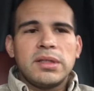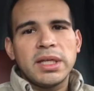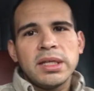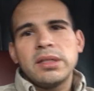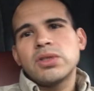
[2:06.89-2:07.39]

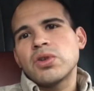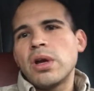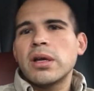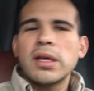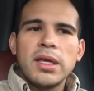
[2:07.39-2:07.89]
getting his
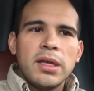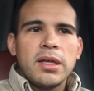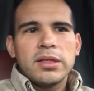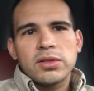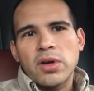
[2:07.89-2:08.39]
truck,
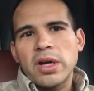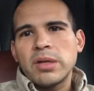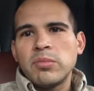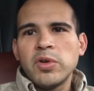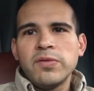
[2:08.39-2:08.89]

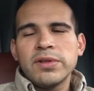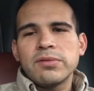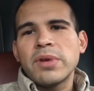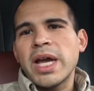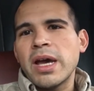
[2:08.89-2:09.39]
started moving
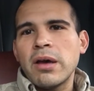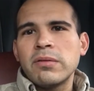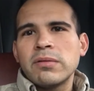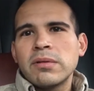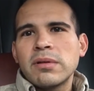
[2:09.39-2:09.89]
around,